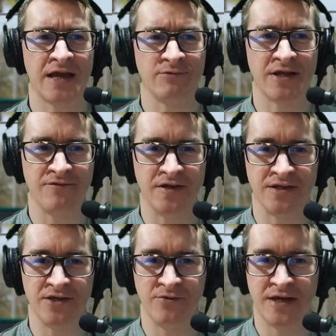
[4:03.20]
out there in the
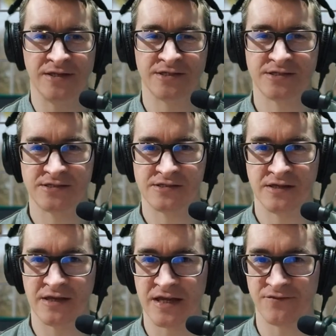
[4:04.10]
US,
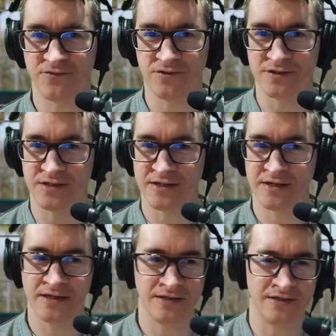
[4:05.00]
in California.